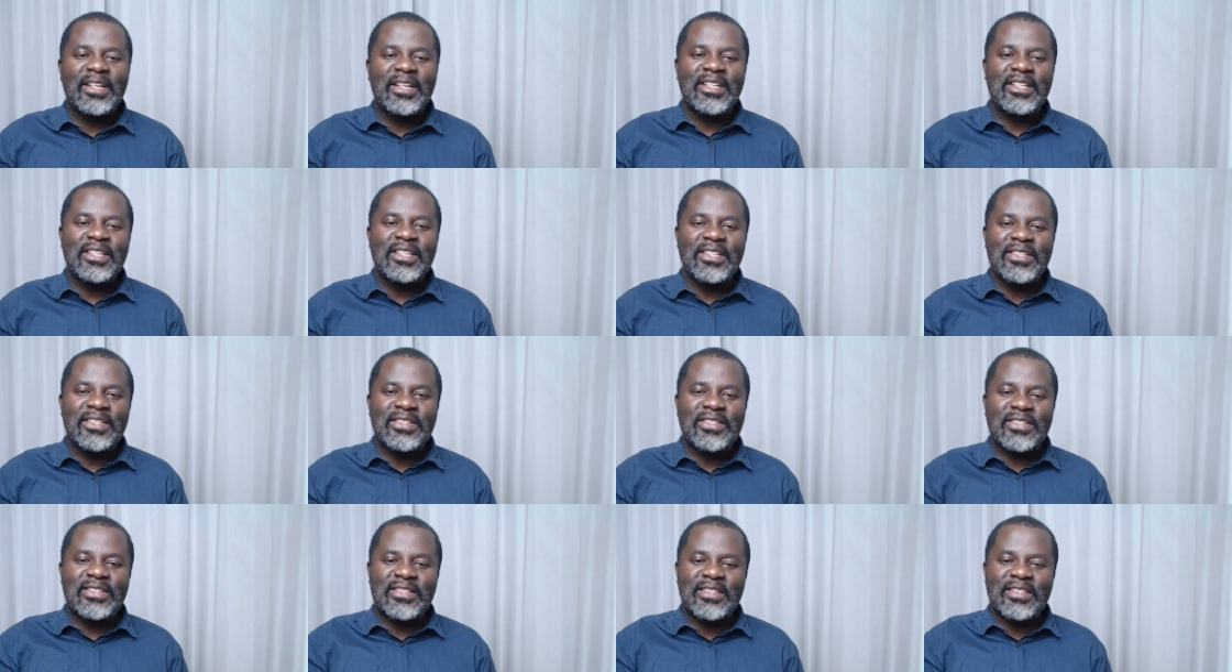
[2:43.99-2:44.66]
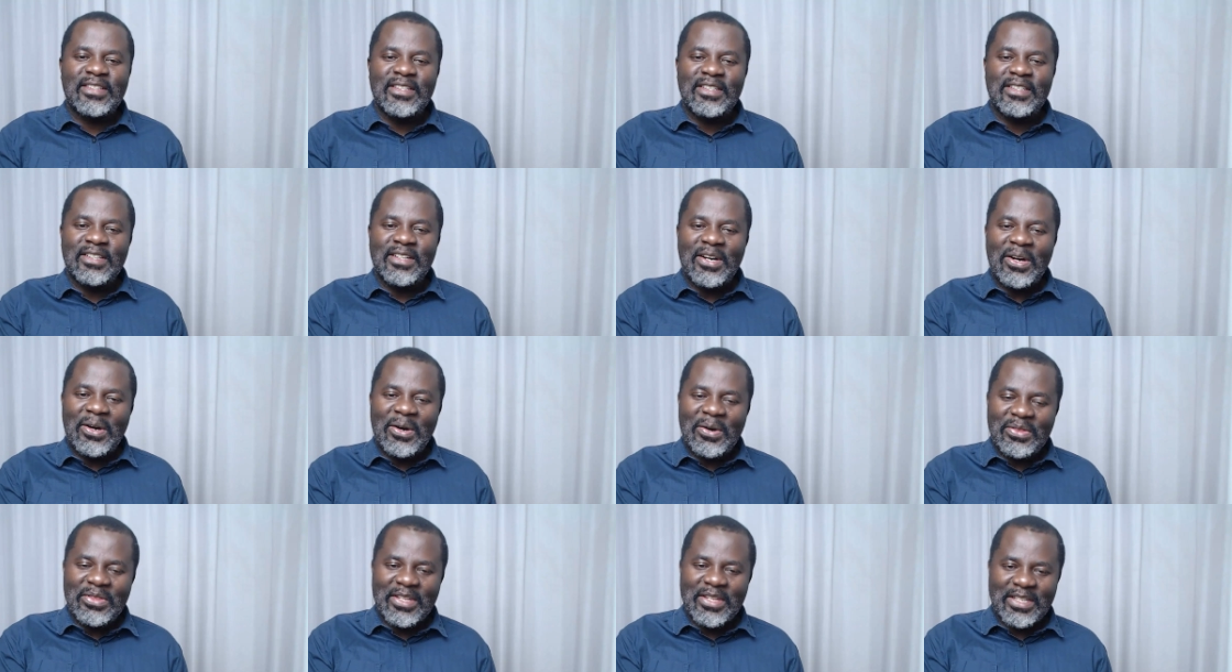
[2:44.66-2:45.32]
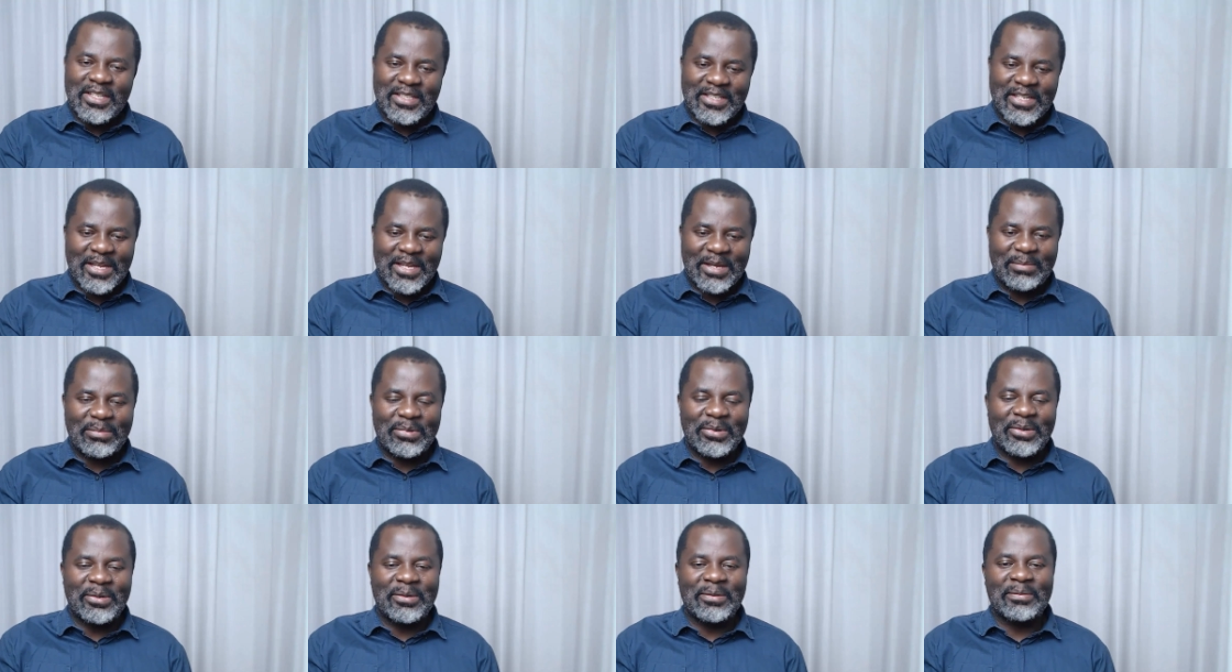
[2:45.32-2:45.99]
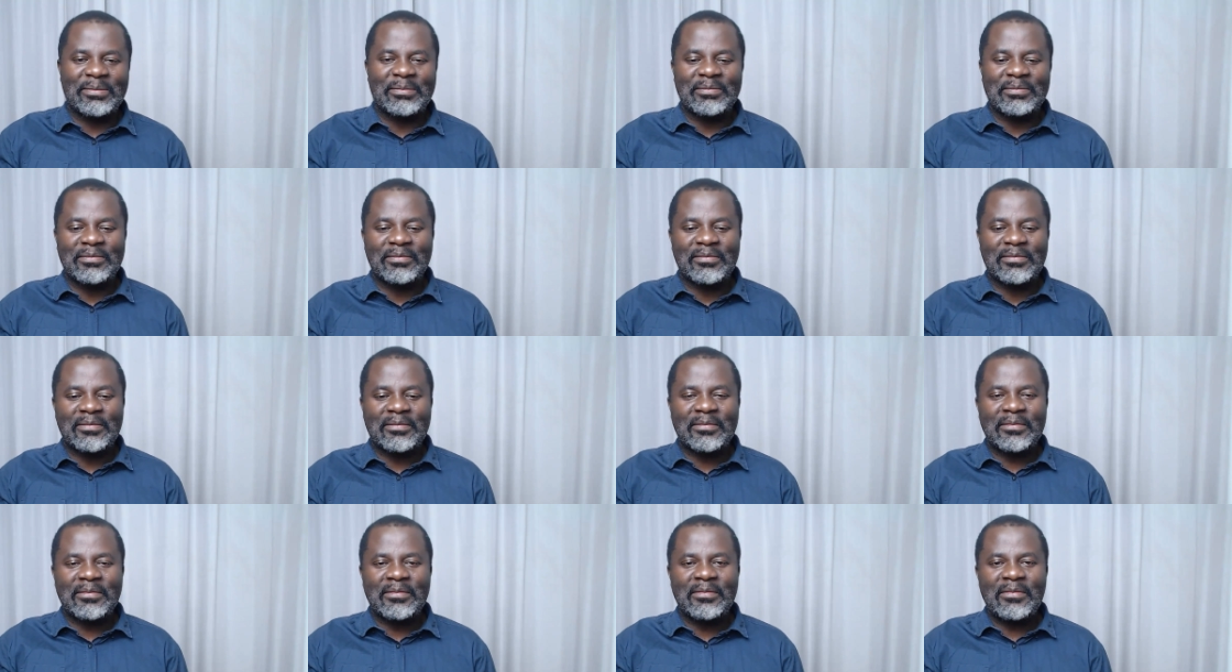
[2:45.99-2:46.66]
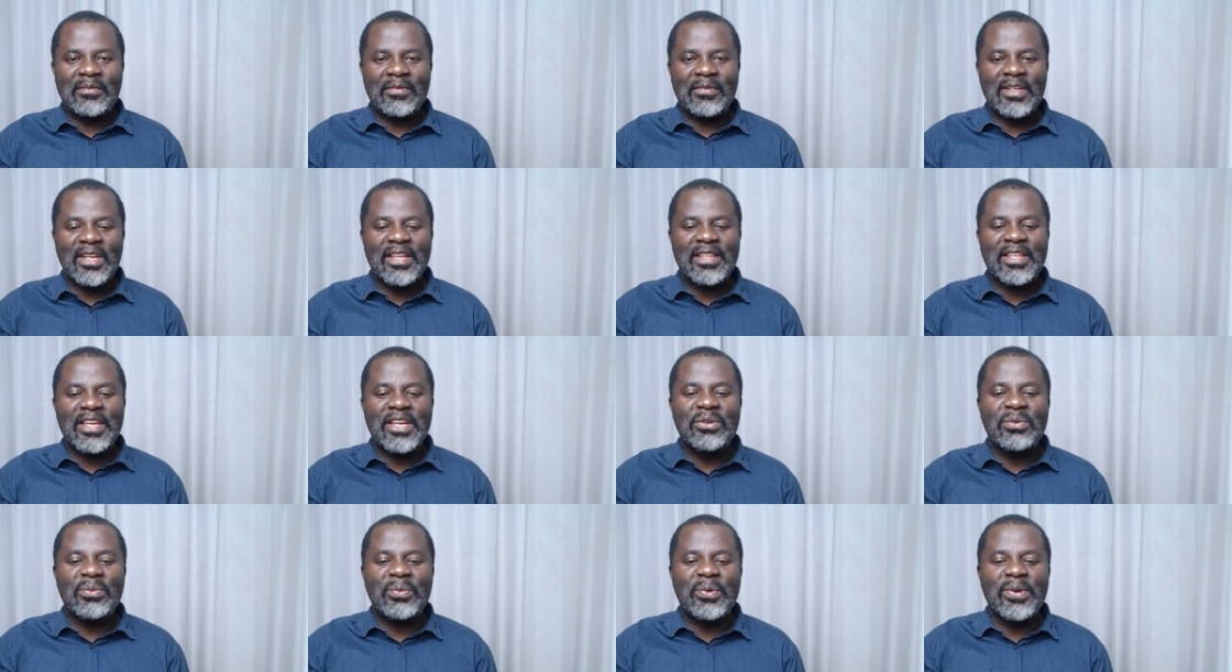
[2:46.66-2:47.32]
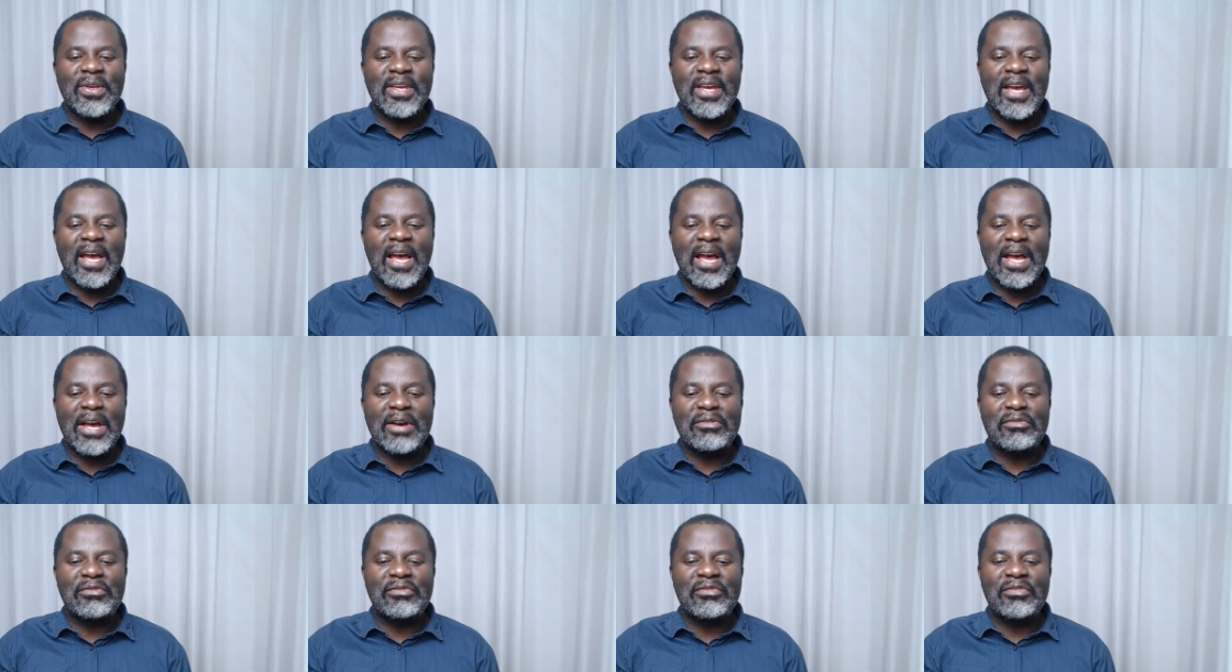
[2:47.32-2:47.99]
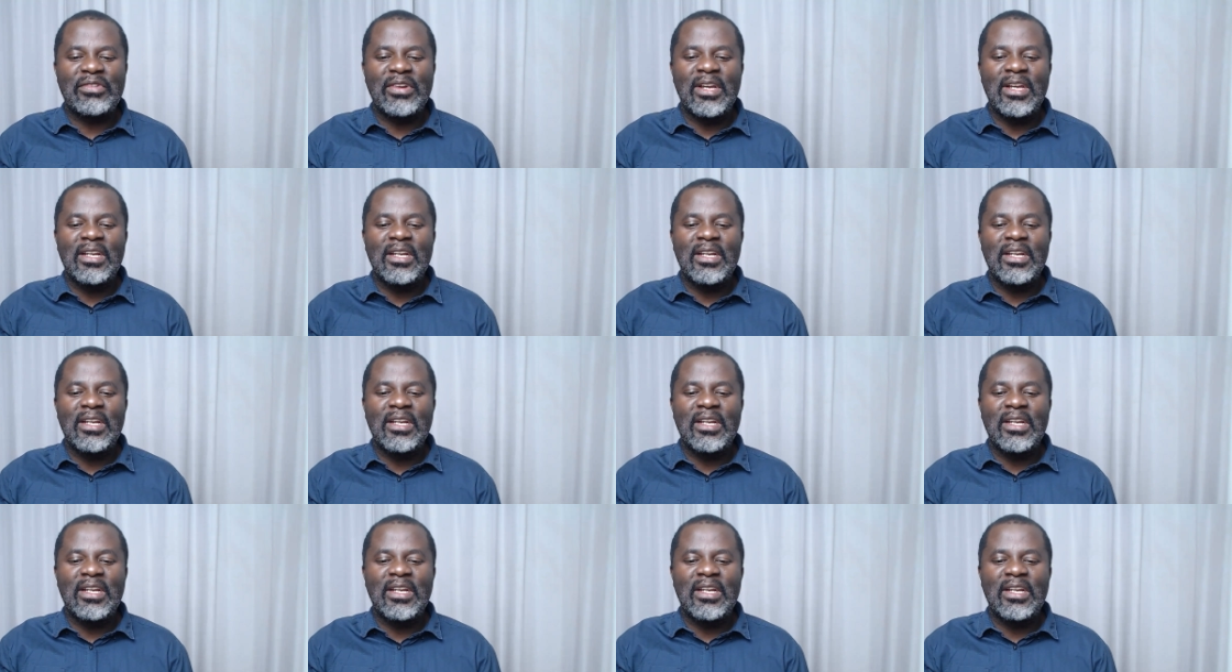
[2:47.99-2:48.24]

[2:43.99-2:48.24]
is on the table. Then we have